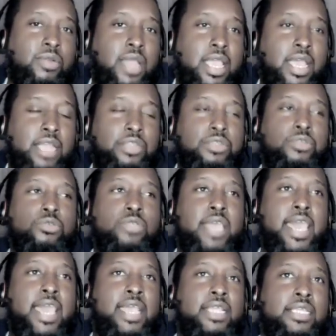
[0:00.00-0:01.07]
right? I knew
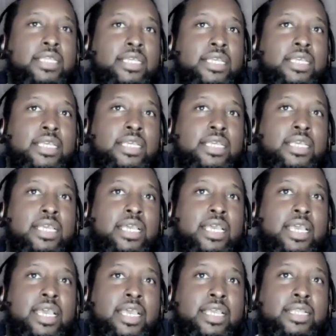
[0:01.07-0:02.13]
that.
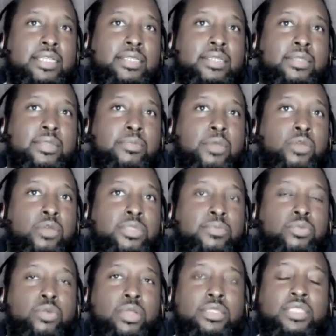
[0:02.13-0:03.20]
And the most
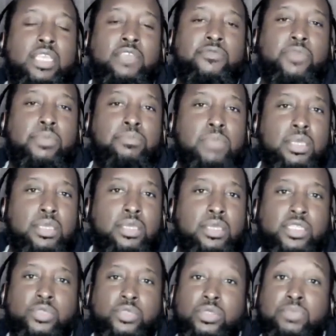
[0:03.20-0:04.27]
important thing for me
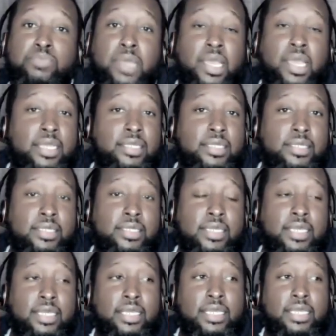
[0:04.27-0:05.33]
is respect.
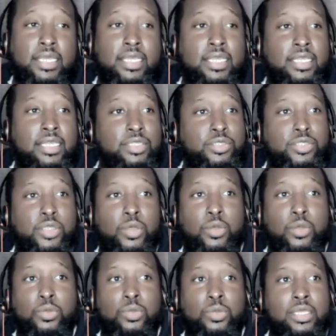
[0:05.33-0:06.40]
And
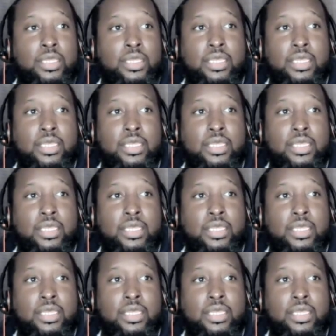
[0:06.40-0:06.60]
so,